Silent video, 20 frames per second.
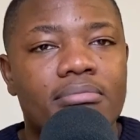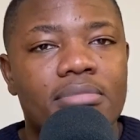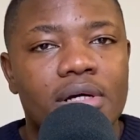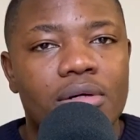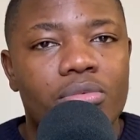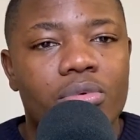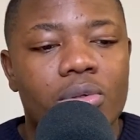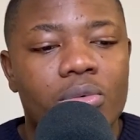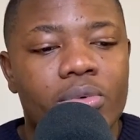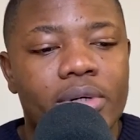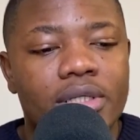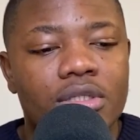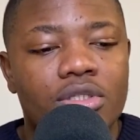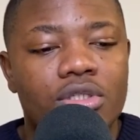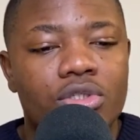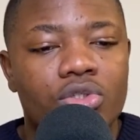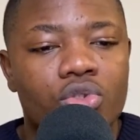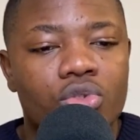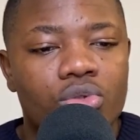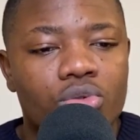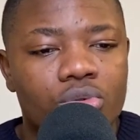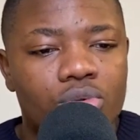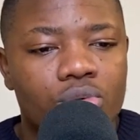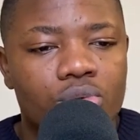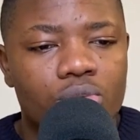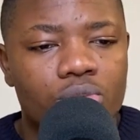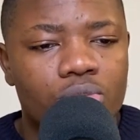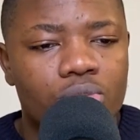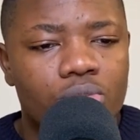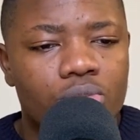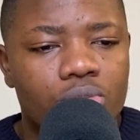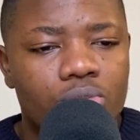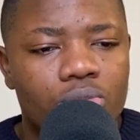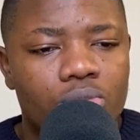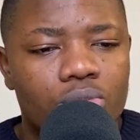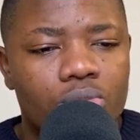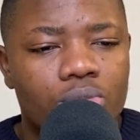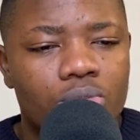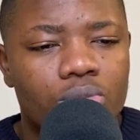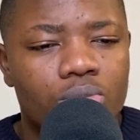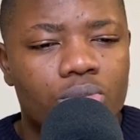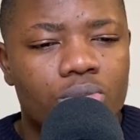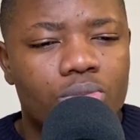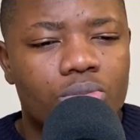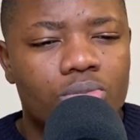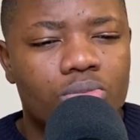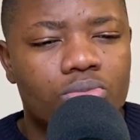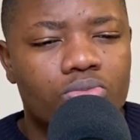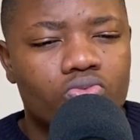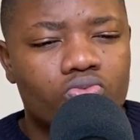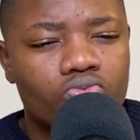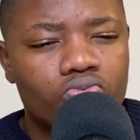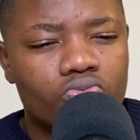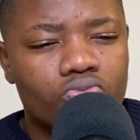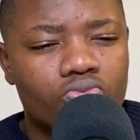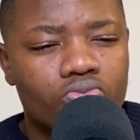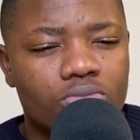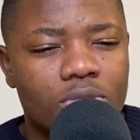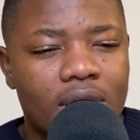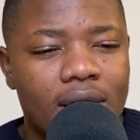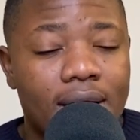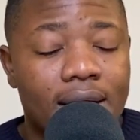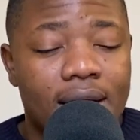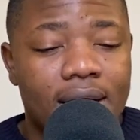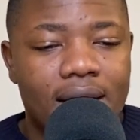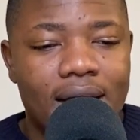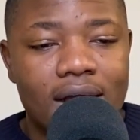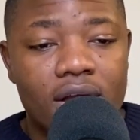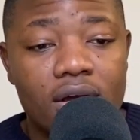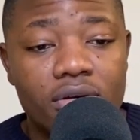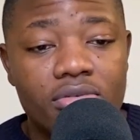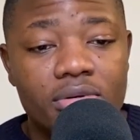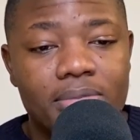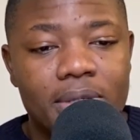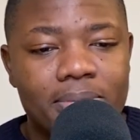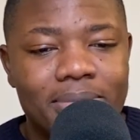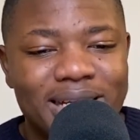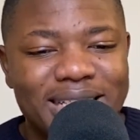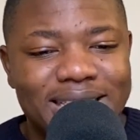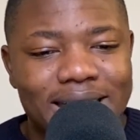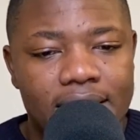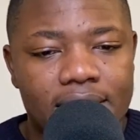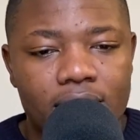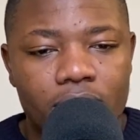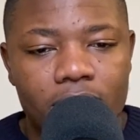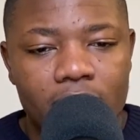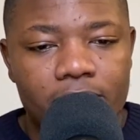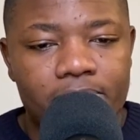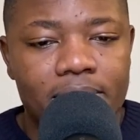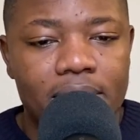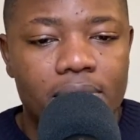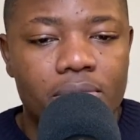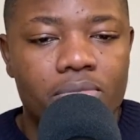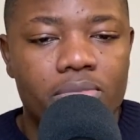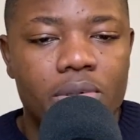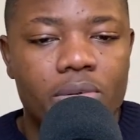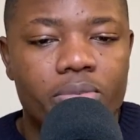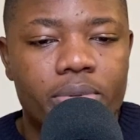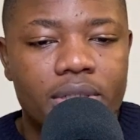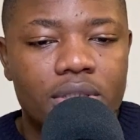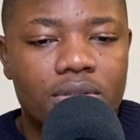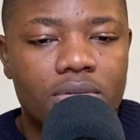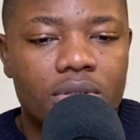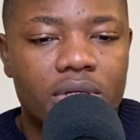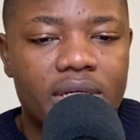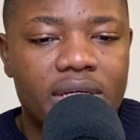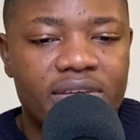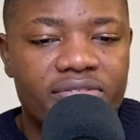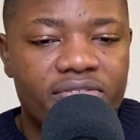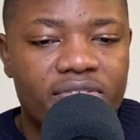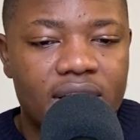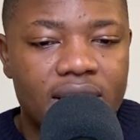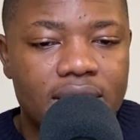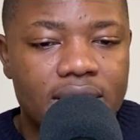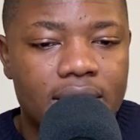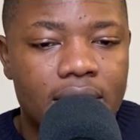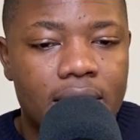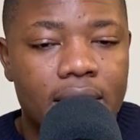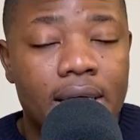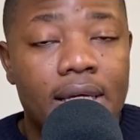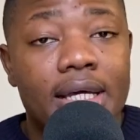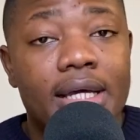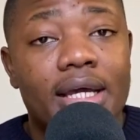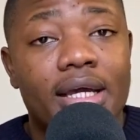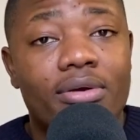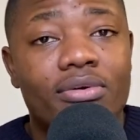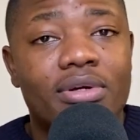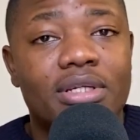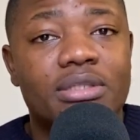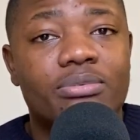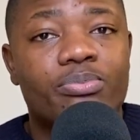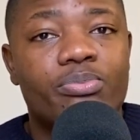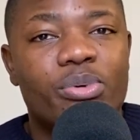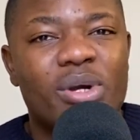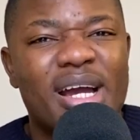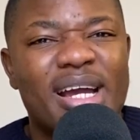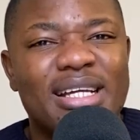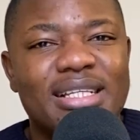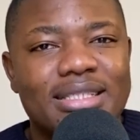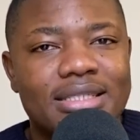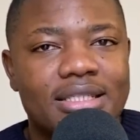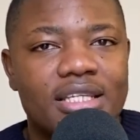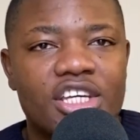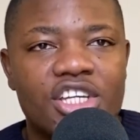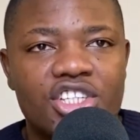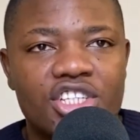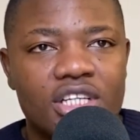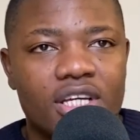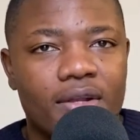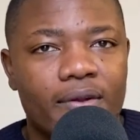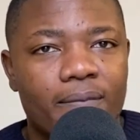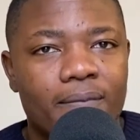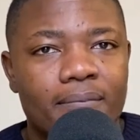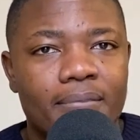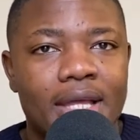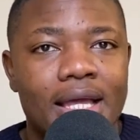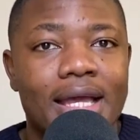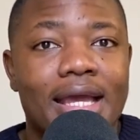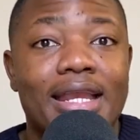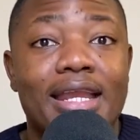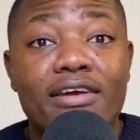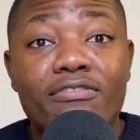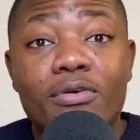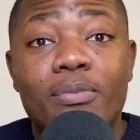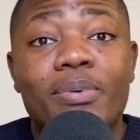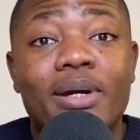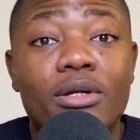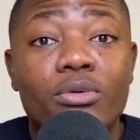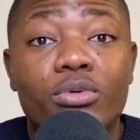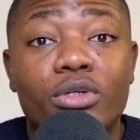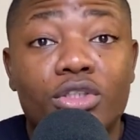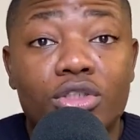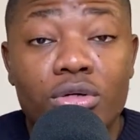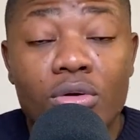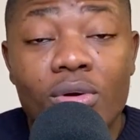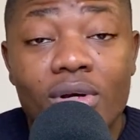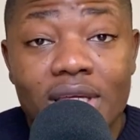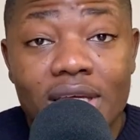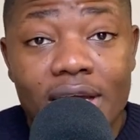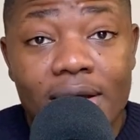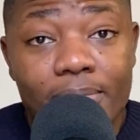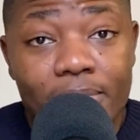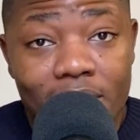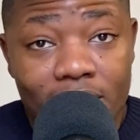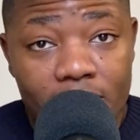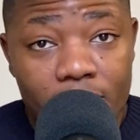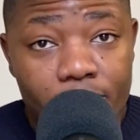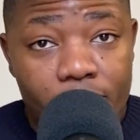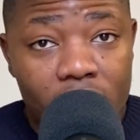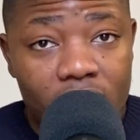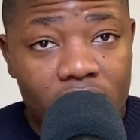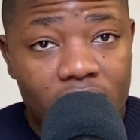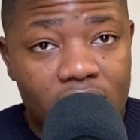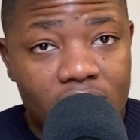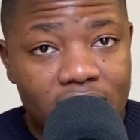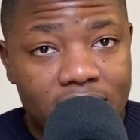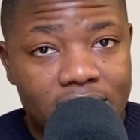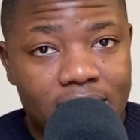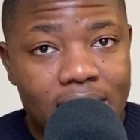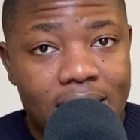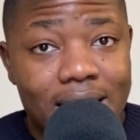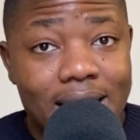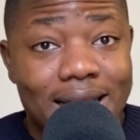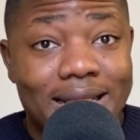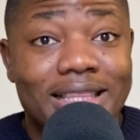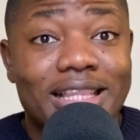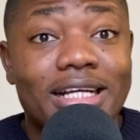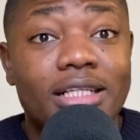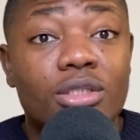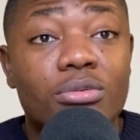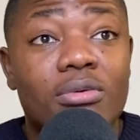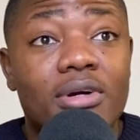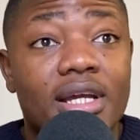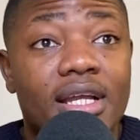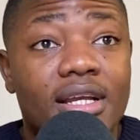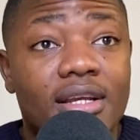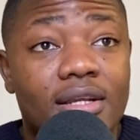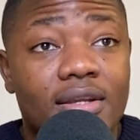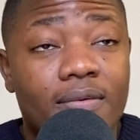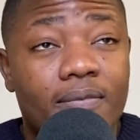we went to, I can't remember exactly when, but we went to an event. It was Brian's Kitchen. and everybody were talking about the podcast. And that's when